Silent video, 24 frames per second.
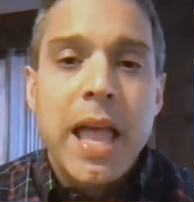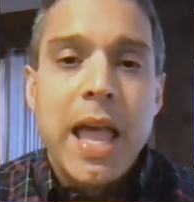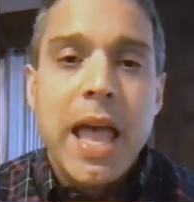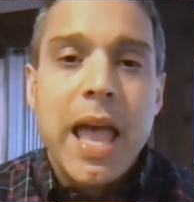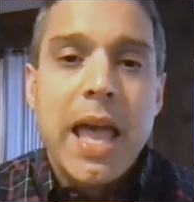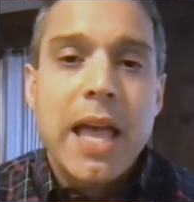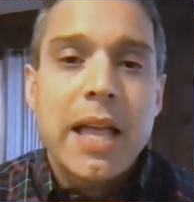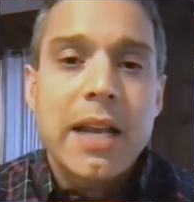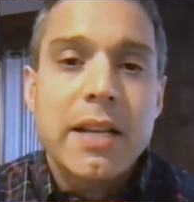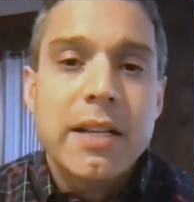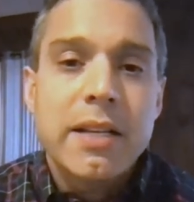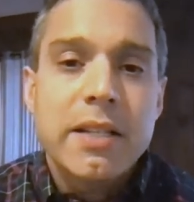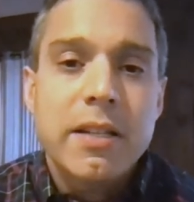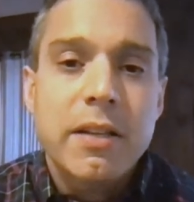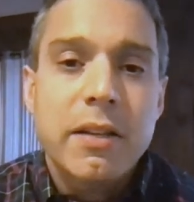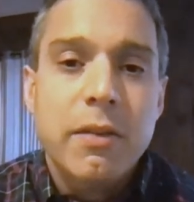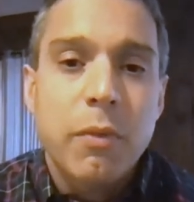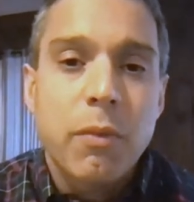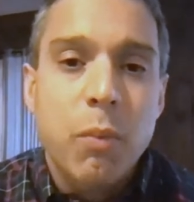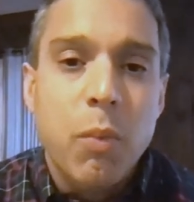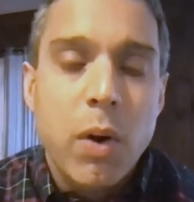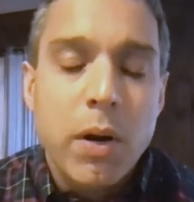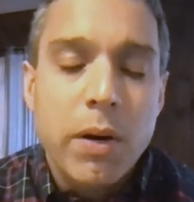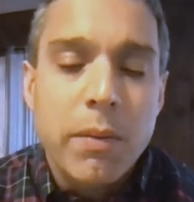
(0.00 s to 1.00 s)
And
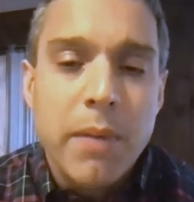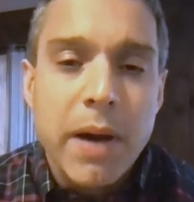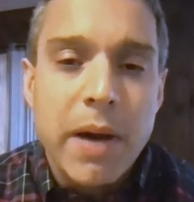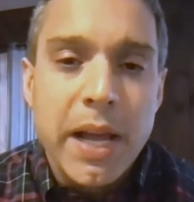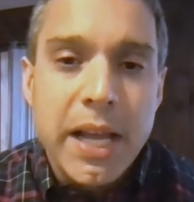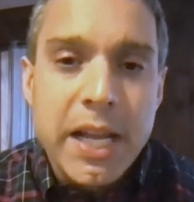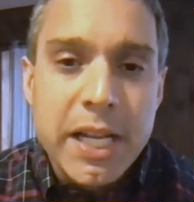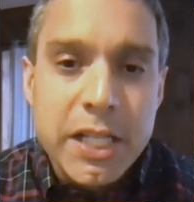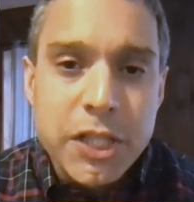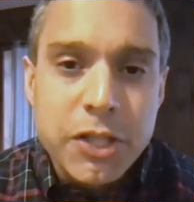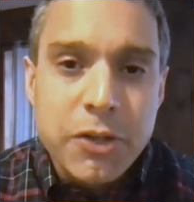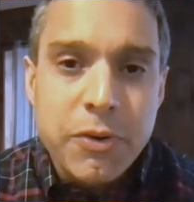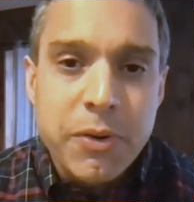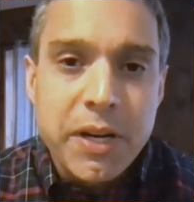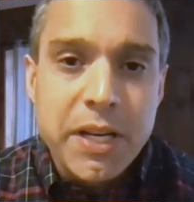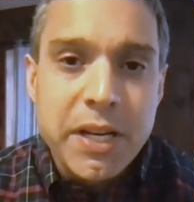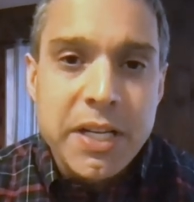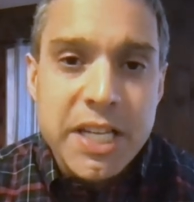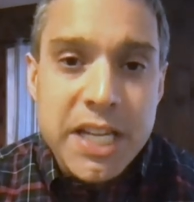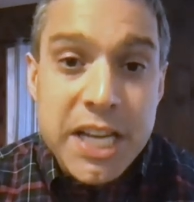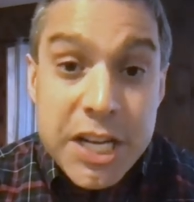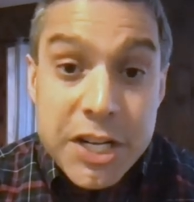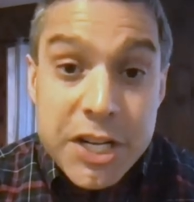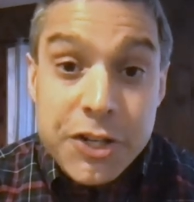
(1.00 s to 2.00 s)
one of my history
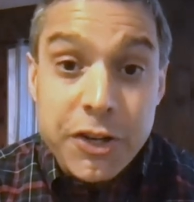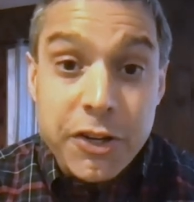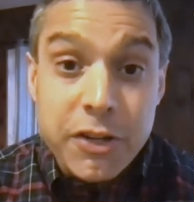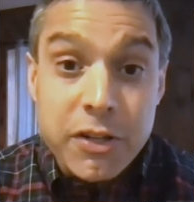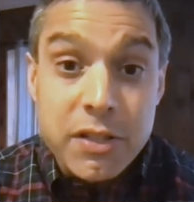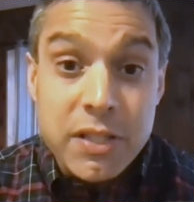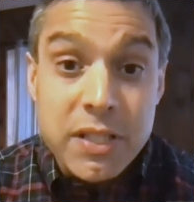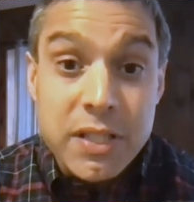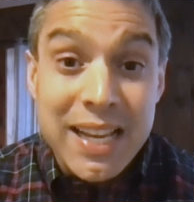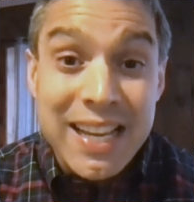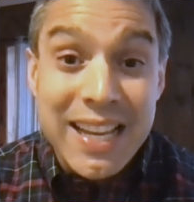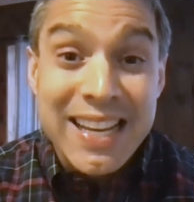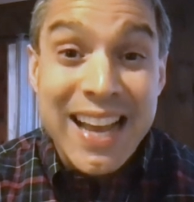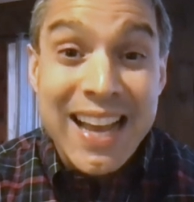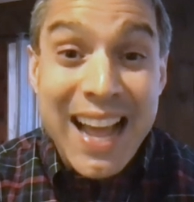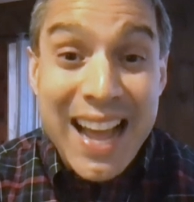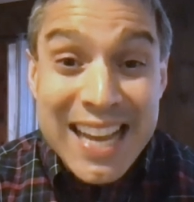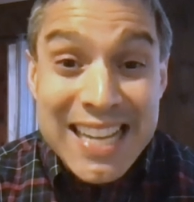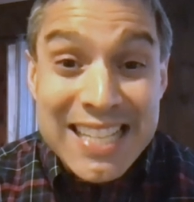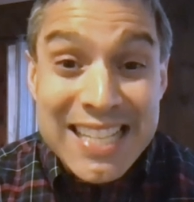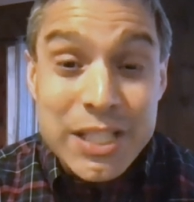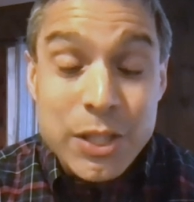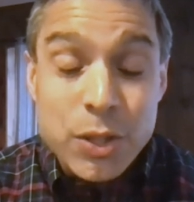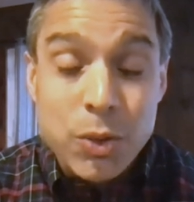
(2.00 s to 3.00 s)
teachers in
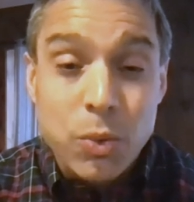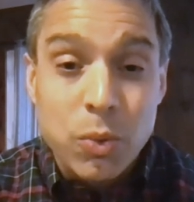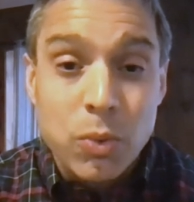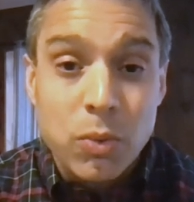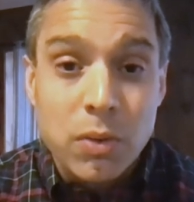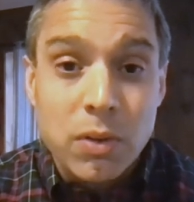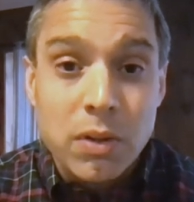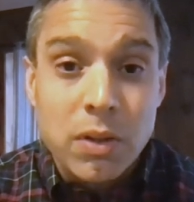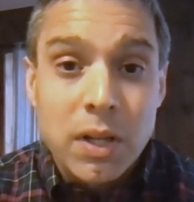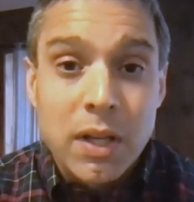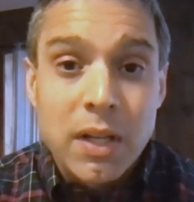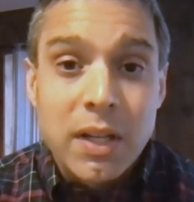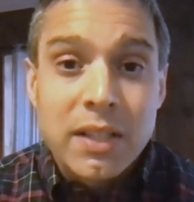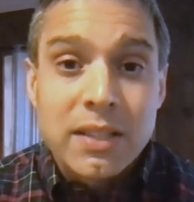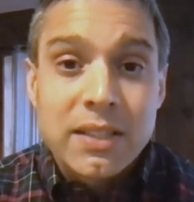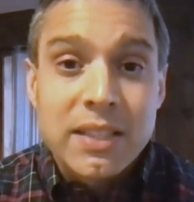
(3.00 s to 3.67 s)
high school